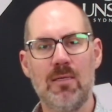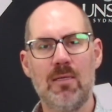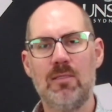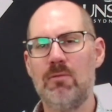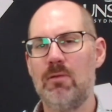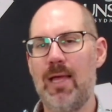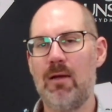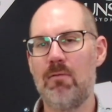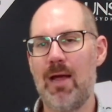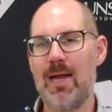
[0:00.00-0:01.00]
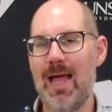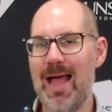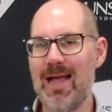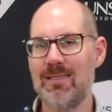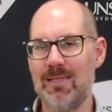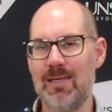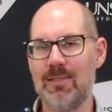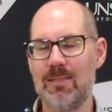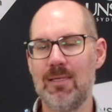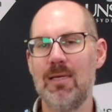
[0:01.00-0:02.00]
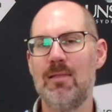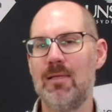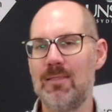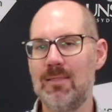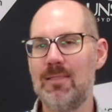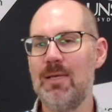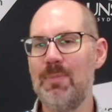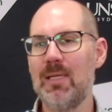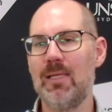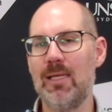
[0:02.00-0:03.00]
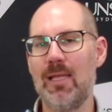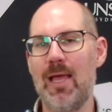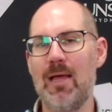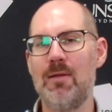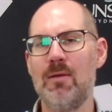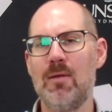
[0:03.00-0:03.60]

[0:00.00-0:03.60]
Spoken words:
to allow greater access than's typically allowed